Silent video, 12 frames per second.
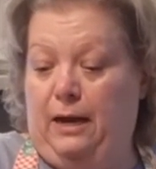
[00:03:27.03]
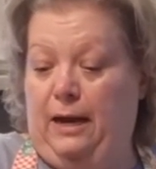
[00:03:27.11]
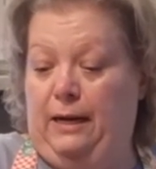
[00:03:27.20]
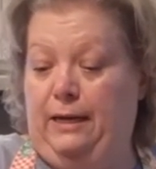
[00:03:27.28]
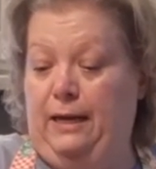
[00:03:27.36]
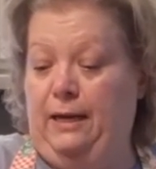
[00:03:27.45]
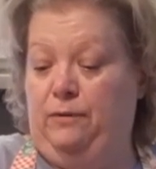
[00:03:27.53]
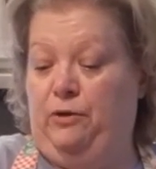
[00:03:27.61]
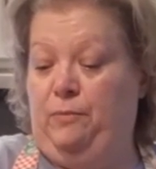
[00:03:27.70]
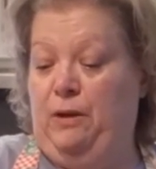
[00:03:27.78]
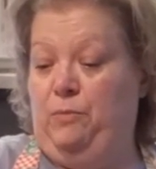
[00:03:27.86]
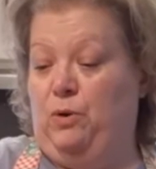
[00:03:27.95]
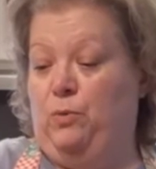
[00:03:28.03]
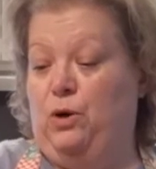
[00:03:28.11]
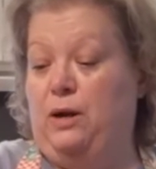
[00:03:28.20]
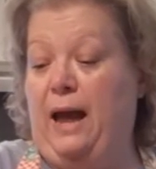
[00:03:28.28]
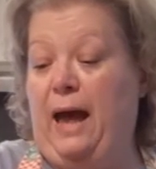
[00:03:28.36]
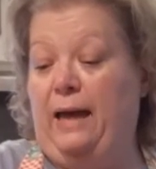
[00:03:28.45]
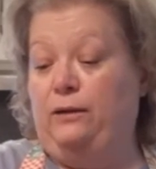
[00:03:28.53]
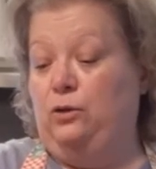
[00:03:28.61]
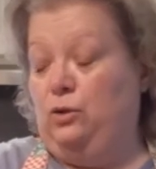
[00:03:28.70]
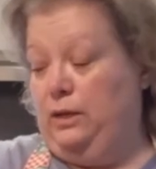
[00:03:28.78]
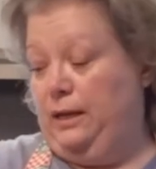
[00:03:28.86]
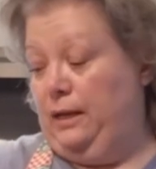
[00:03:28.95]
And again, remember, we're not
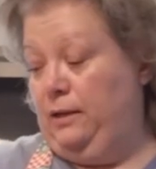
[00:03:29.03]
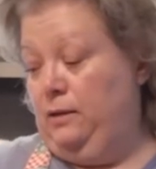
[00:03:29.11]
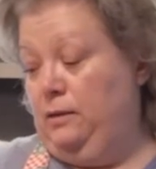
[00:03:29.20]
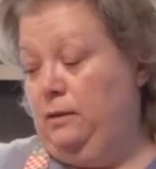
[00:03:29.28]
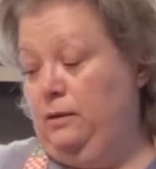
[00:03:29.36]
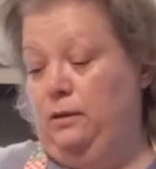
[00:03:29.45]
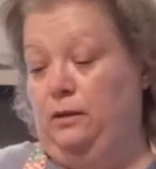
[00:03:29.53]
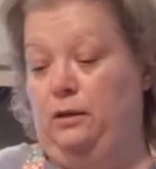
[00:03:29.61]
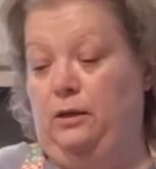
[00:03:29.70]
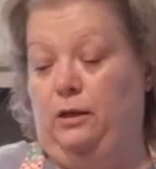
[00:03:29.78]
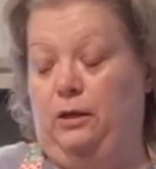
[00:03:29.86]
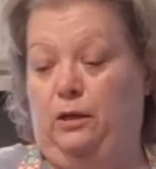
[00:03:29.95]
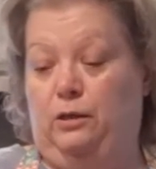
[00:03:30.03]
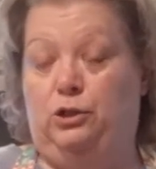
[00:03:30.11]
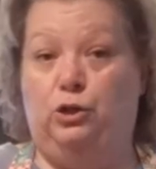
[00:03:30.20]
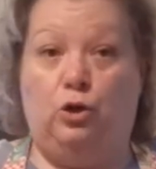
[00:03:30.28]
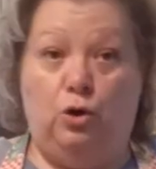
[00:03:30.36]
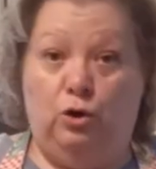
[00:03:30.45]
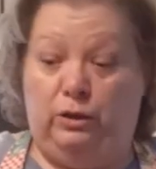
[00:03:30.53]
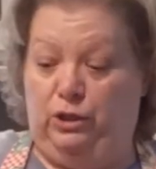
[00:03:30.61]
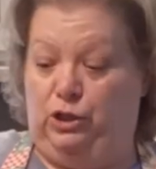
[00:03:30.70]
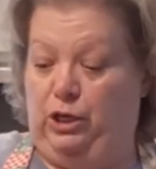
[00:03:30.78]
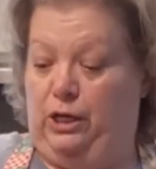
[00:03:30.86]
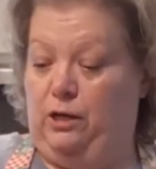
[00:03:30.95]
looking to cook the
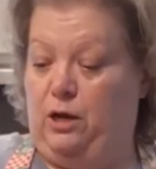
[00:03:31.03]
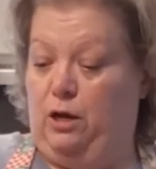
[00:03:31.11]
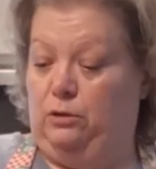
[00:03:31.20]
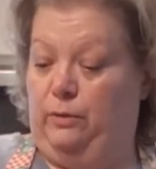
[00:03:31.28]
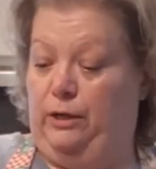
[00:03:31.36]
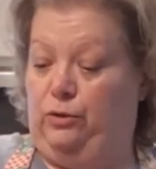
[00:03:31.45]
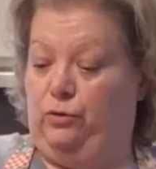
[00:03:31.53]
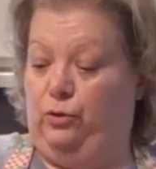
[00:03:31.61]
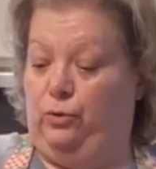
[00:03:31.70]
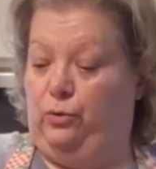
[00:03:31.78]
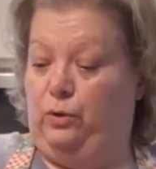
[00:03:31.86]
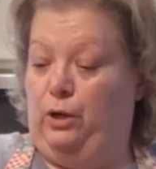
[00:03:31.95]
chicken all the way through.